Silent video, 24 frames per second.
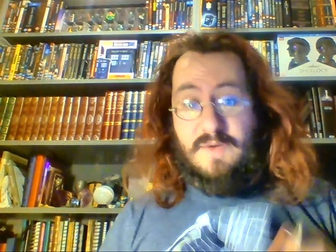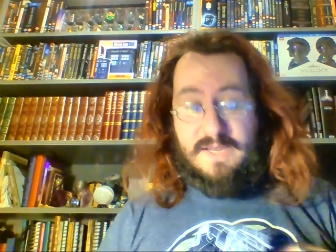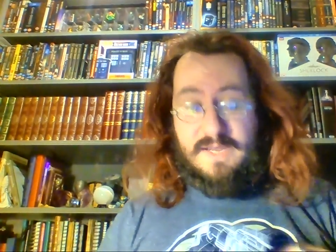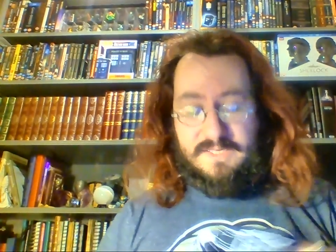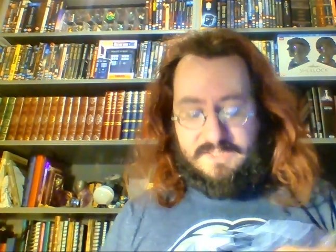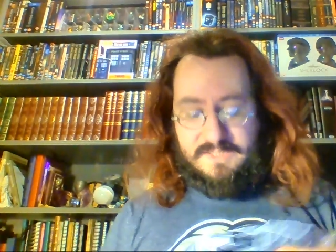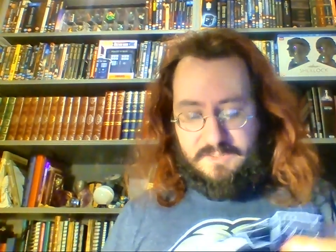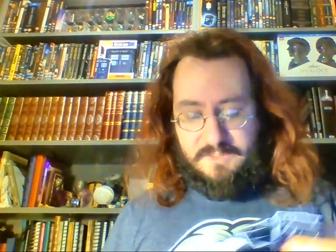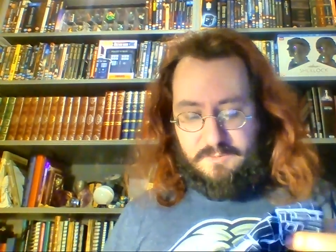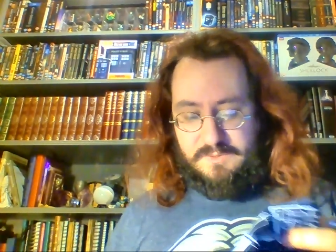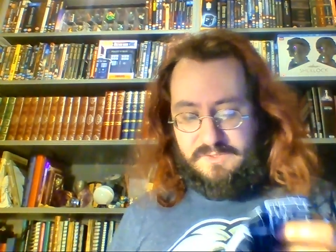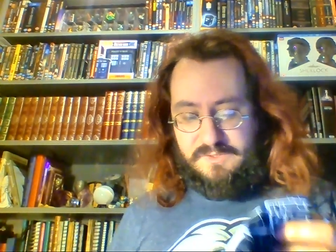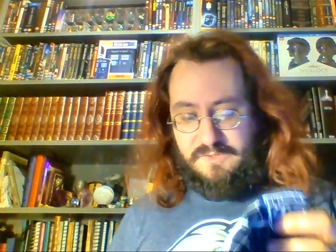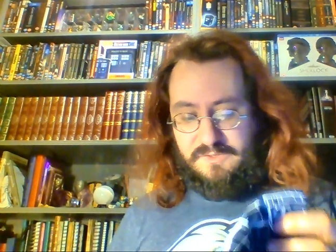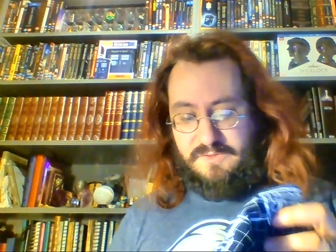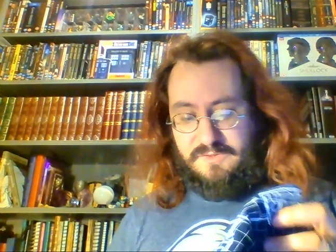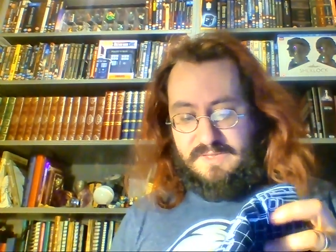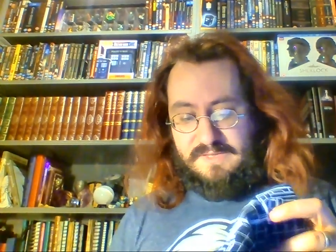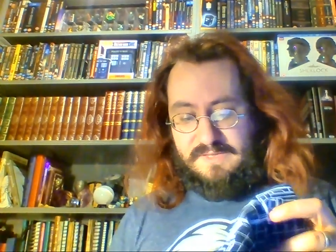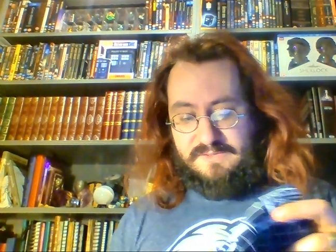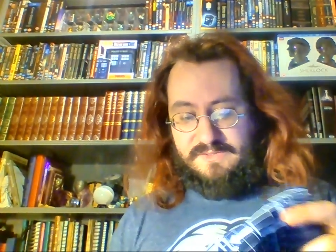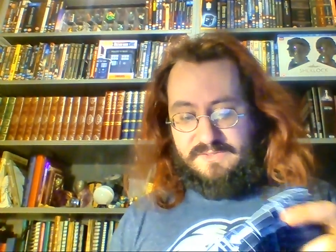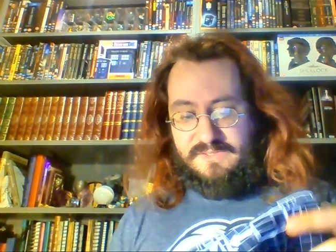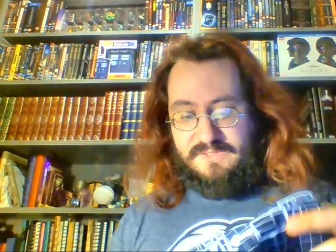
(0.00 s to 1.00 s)
actually. We're
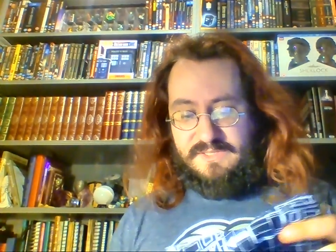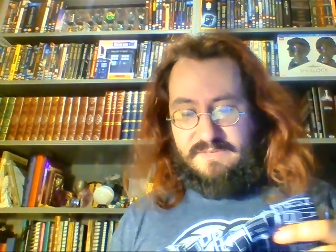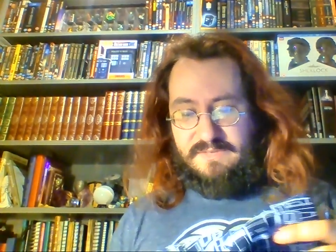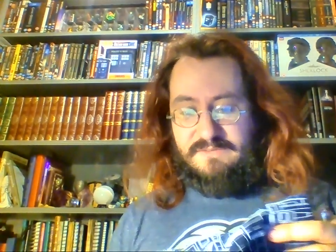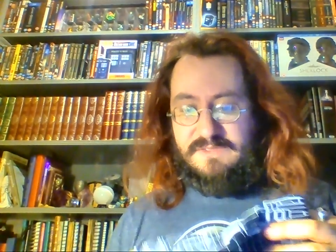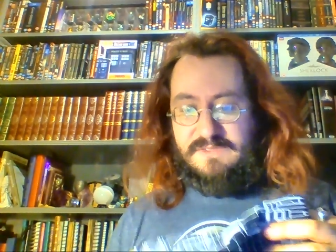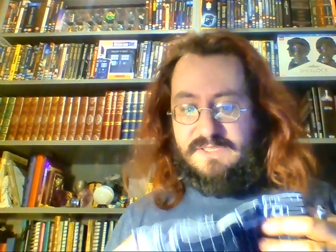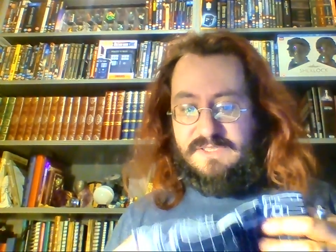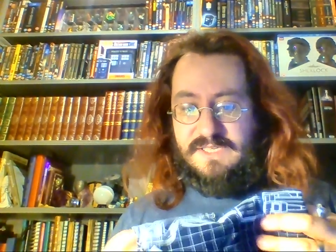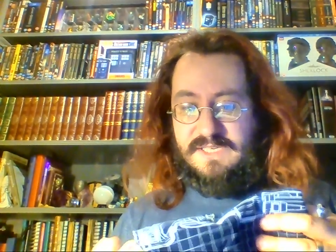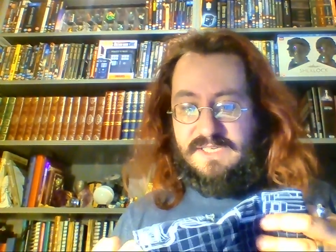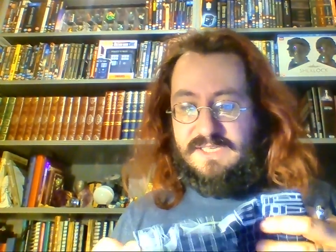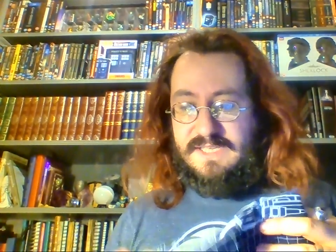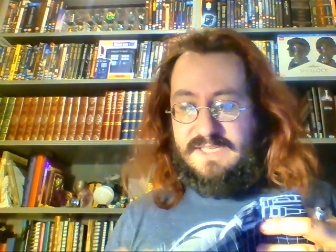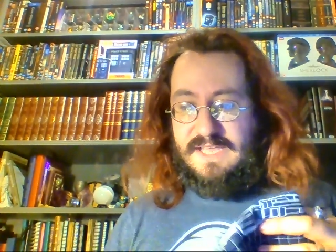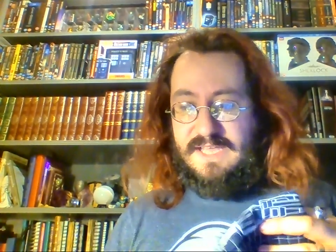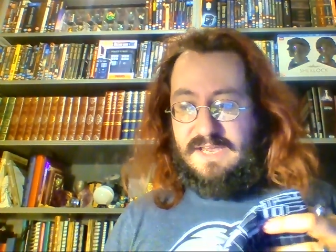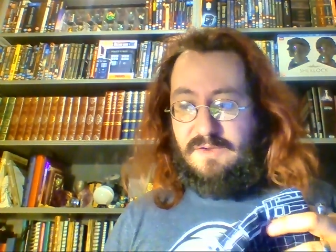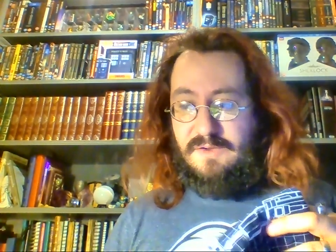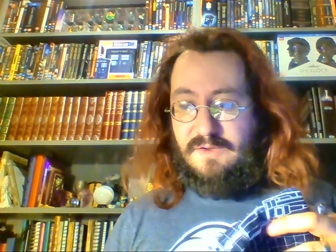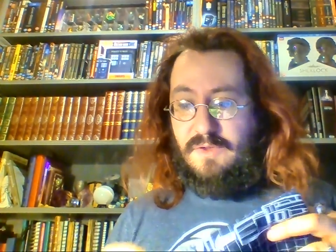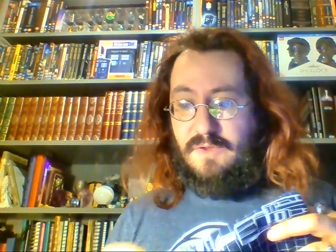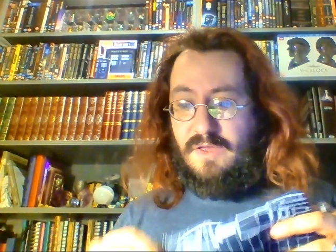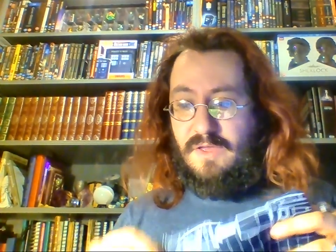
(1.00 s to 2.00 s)
2017
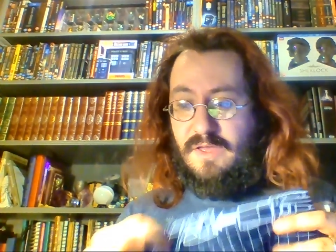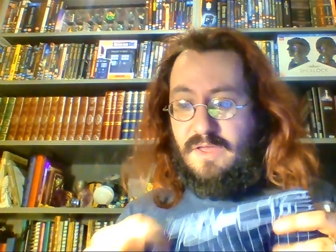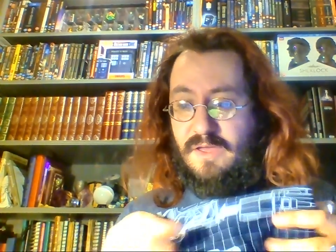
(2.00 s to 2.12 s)
now.